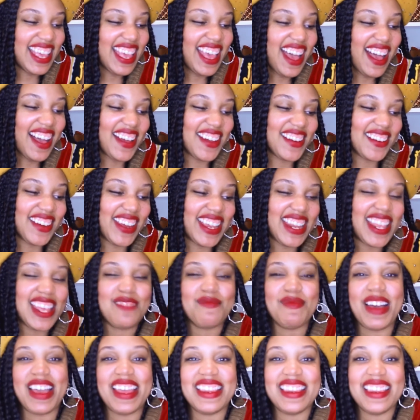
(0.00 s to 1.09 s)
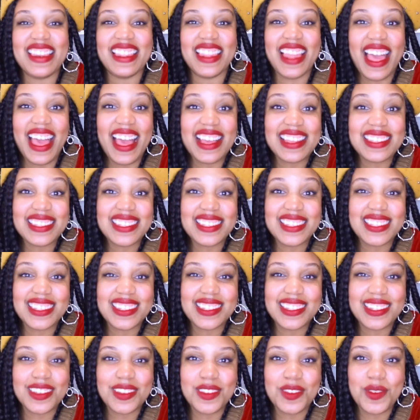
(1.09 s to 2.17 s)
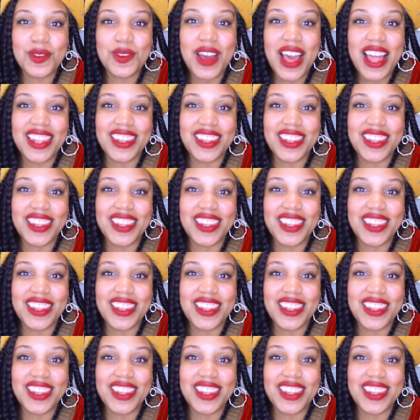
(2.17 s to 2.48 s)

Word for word: All right, and my last two